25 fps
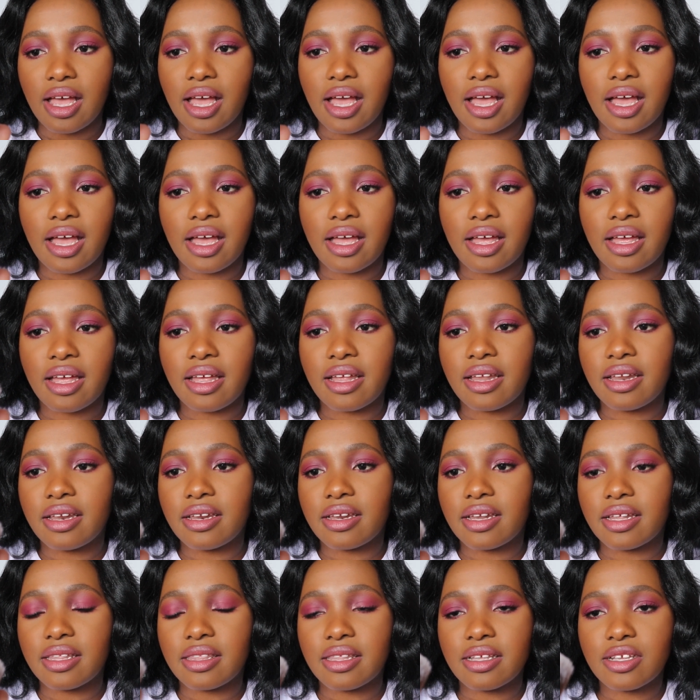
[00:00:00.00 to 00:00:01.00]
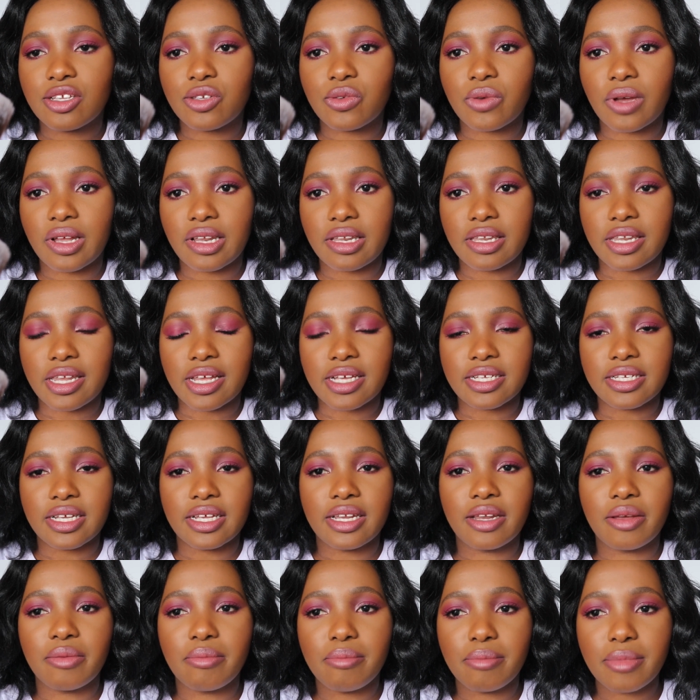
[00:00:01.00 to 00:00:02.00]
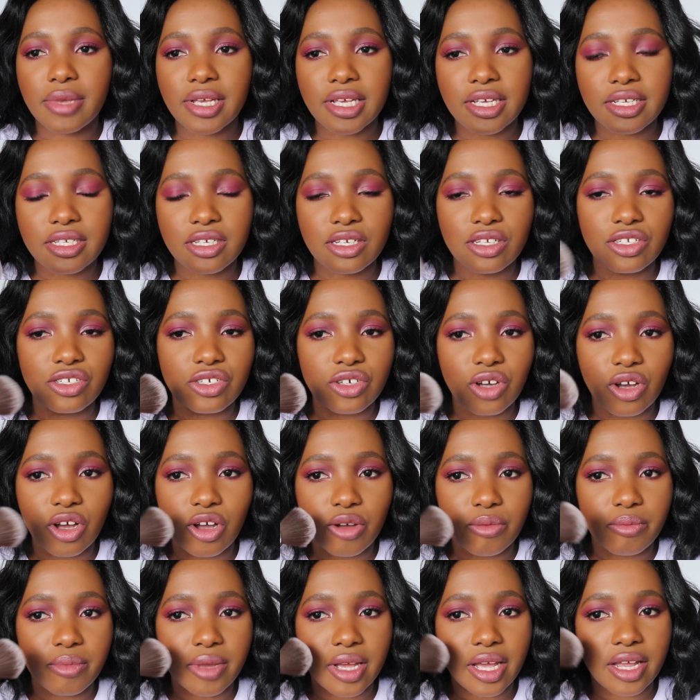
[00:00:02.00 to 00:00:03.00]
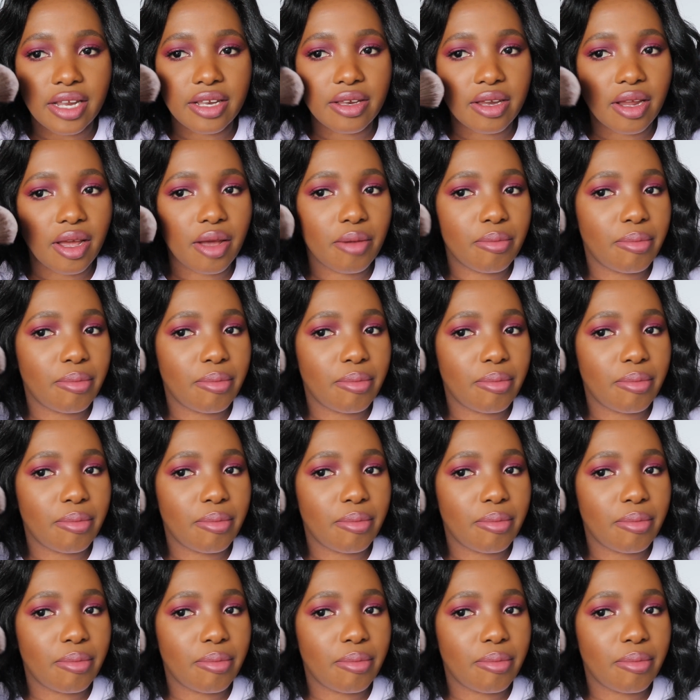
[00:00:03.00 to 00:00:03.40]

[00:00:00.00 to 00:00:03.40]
And this one does an amazing job at